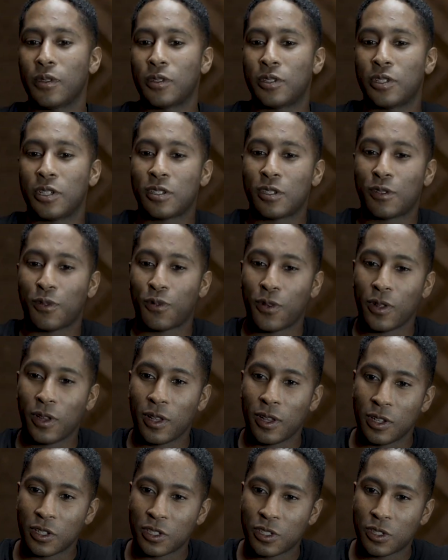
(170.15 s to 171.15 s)
just
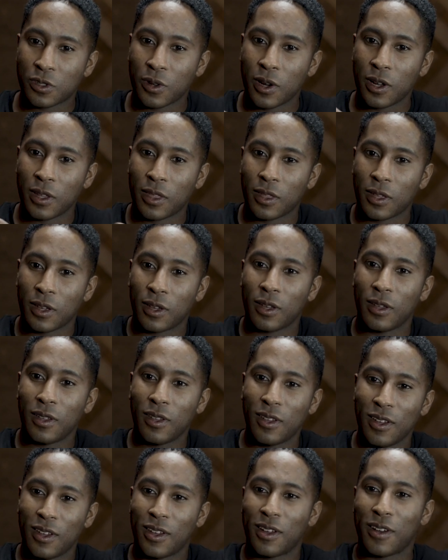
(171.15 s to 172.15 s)
feeling the strength of
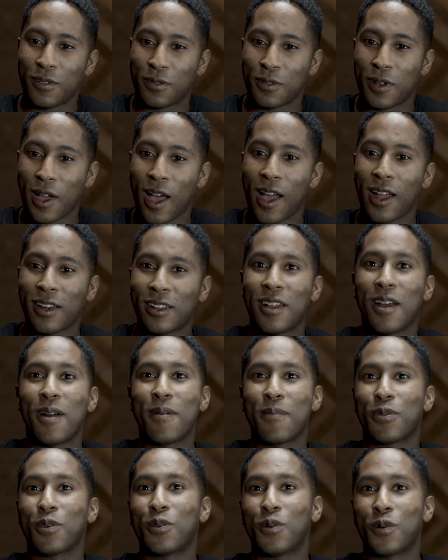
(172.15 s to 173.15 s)
God
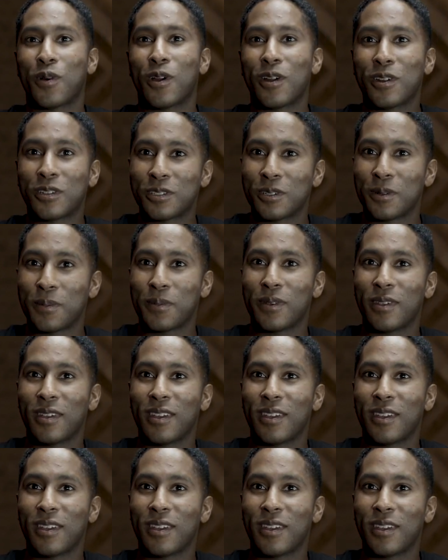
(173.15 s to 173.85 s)
come through worship.